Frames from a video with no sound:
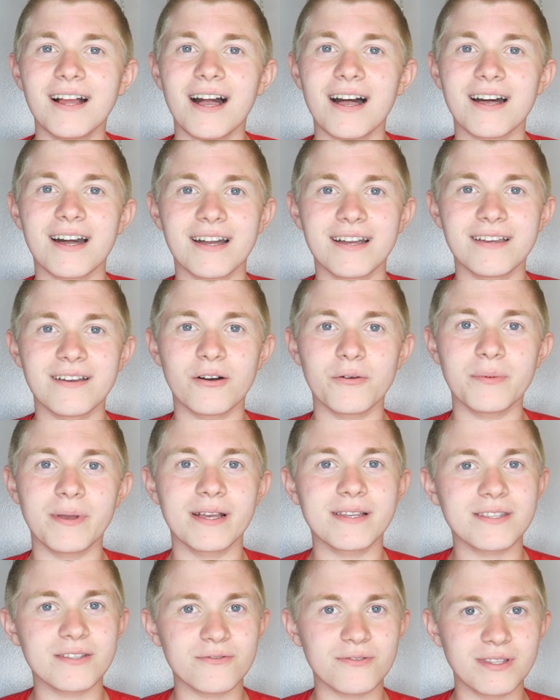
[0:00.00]
I hope you
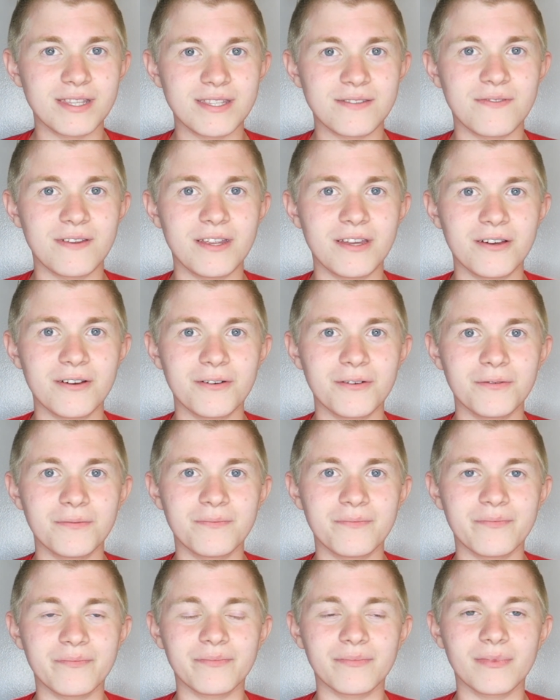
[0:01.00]
guys enjoyed this video.
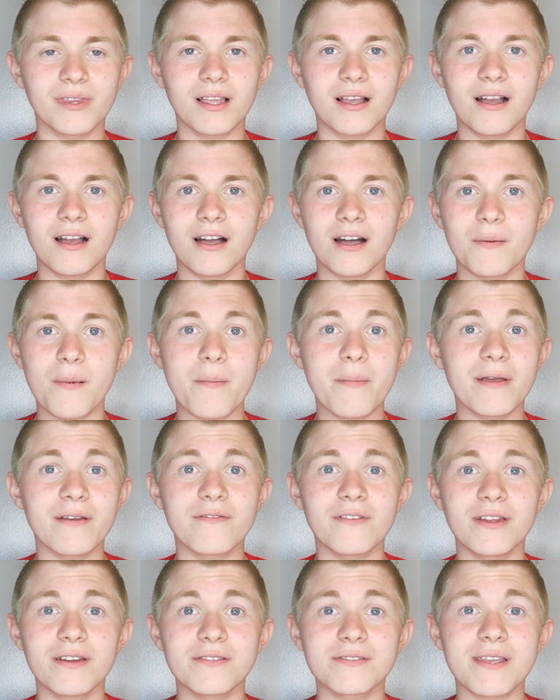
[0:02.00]
I make
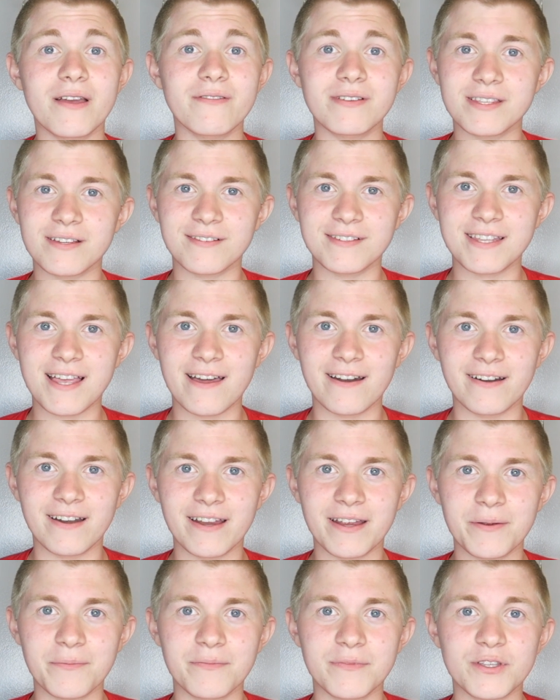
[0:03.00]
videos every single
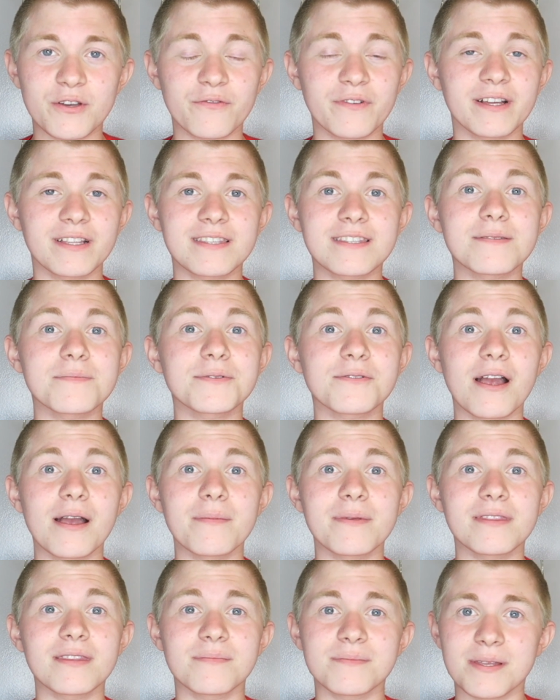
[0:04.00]
Saturday. Don't forget to subscribe
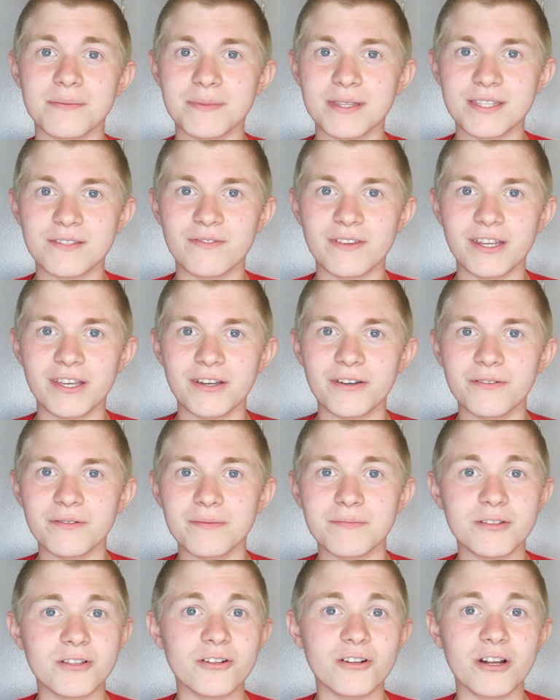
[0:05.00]
and thumbs up this video
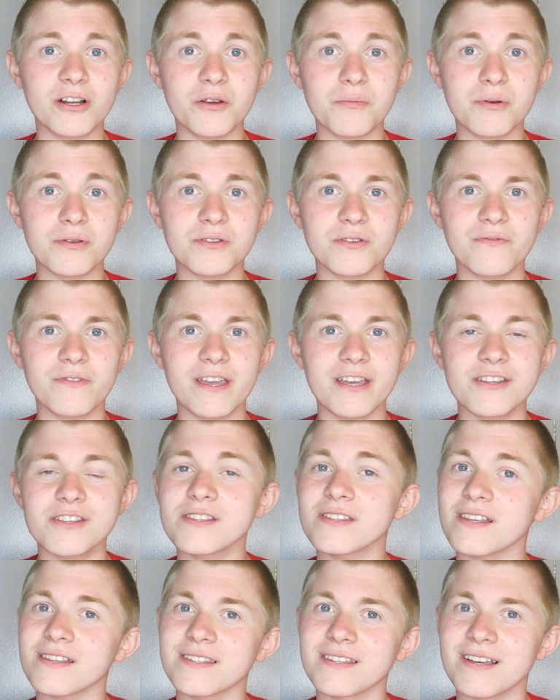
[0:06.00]
and turn on your post
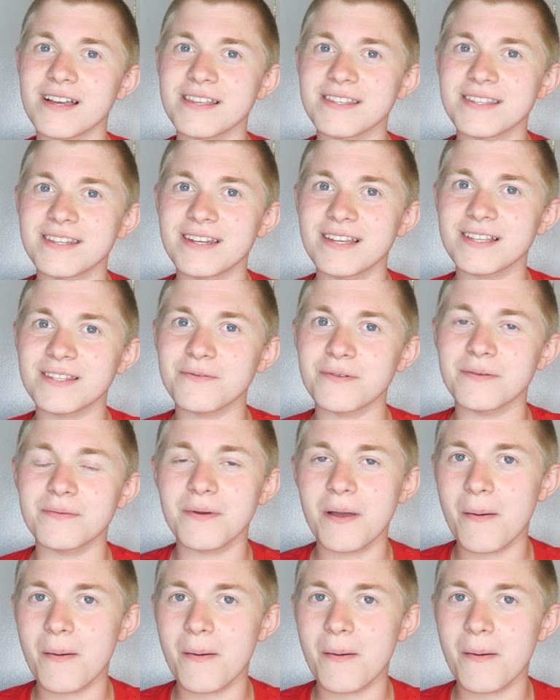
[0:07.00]
notifications. I'll see you guys in the next one.